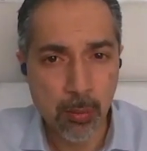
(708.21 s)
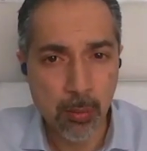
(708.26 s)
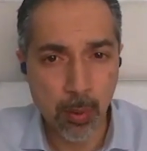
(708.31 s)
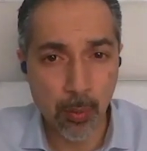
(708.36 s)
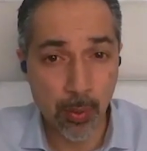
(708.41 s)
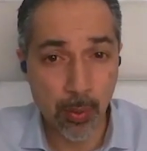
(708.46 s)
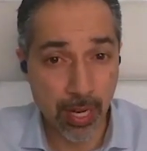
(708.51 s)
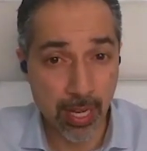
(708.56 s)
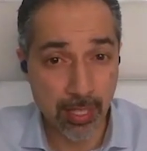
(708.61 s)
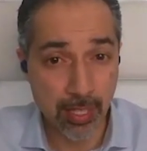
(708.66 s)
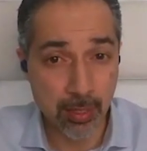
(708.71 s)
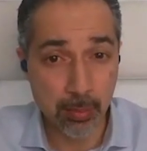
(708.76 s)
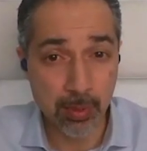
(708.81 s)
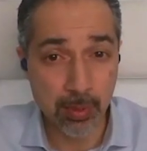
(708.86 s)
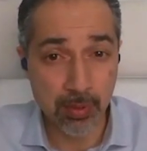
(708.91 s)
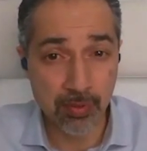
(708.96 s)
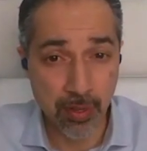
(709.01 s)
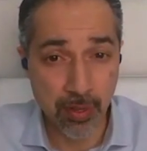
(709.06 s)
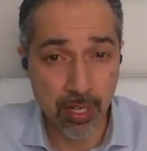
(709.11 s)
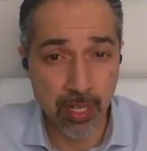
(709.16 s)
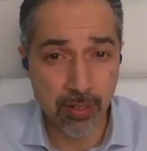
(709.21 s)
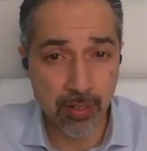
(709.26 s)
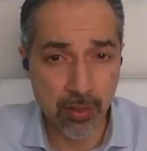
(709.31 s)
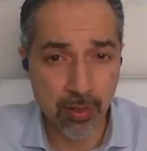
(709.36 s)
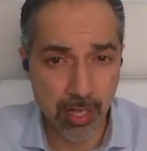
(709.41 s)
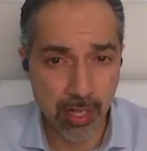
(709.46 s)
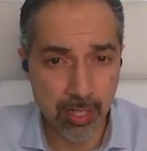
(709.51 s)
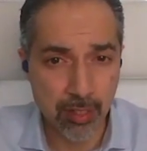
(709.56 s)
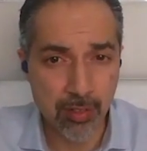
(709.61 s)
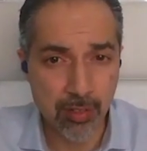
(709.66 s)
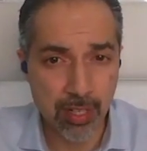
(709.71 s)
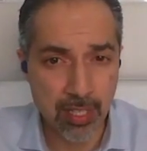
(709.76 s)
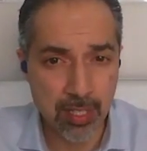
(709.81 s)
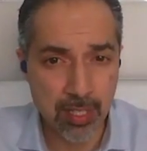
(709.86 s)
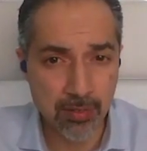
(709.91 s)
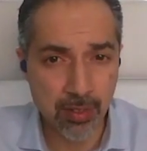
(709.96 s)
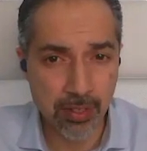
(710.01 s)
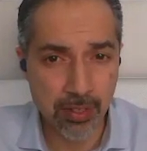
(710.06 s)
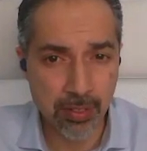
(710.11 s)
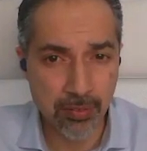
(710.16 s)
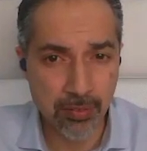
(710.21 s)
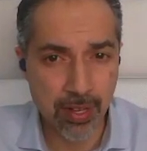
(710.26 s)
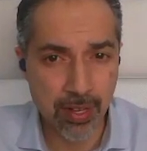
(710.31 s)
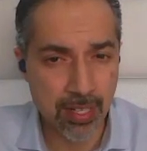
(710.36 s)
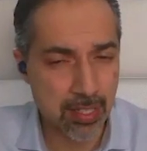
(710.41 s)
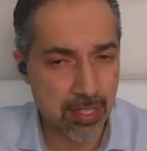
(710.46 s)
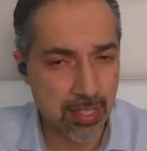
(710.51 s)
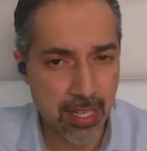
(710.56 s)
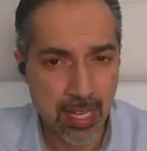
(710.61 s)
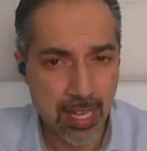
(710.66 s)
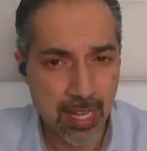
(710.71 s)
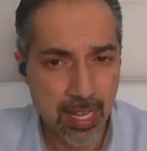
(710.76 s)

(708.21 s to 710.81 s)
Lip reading: but one had to be very, very aggressive on defense.